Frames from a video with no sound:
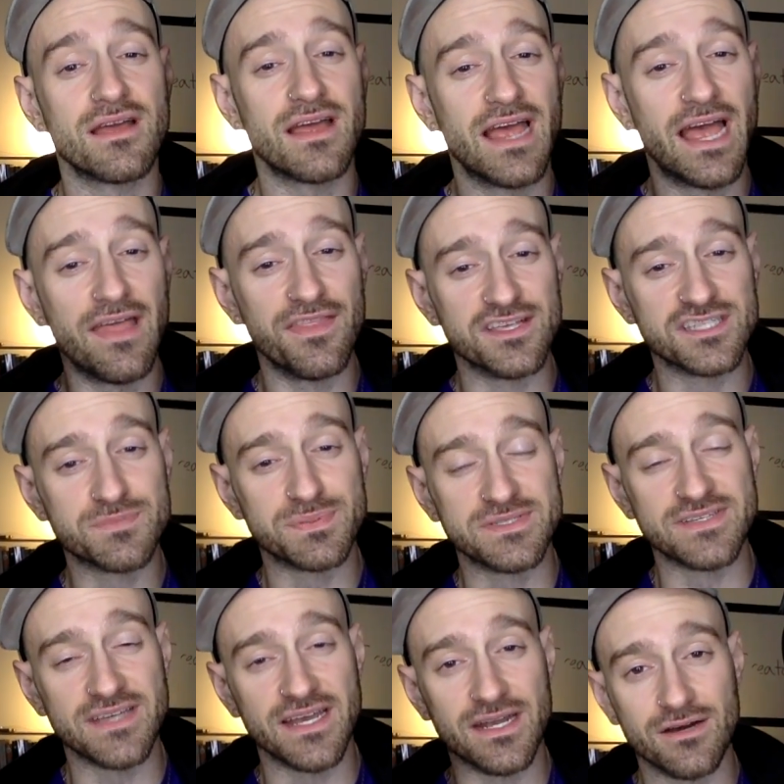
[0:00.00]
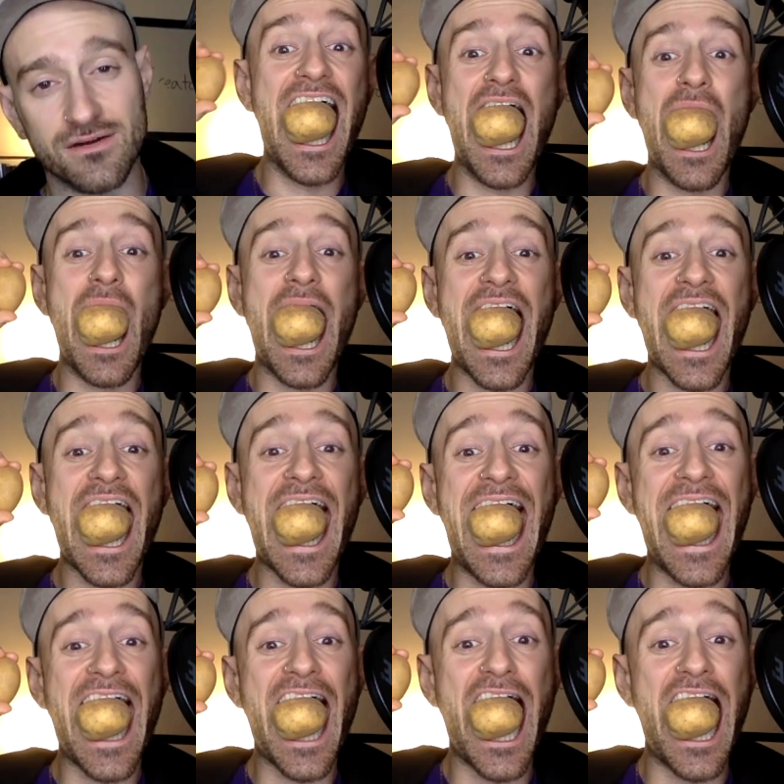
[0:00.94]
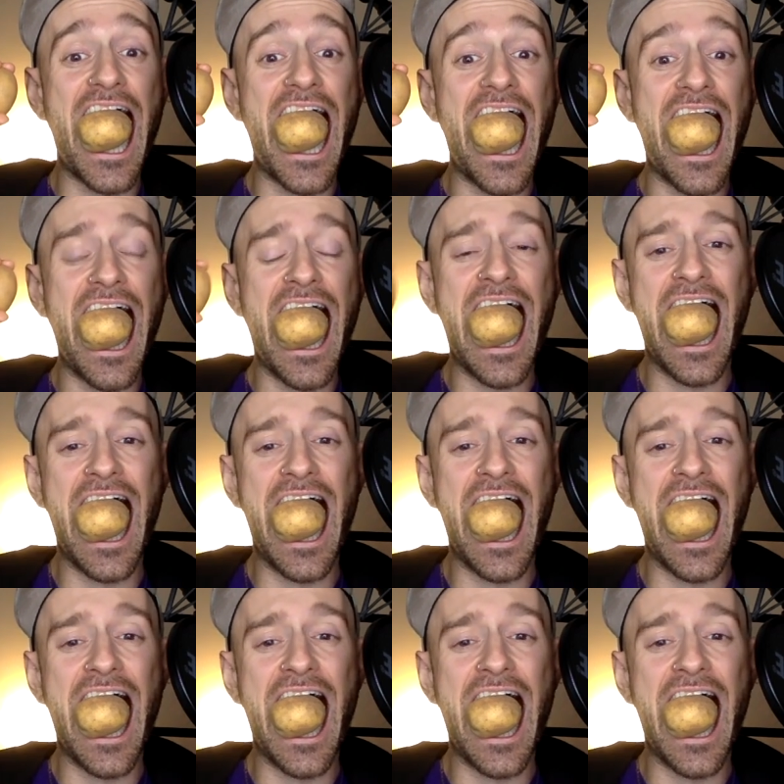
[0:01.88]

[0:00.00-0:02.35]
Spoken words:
and this potato. Potato!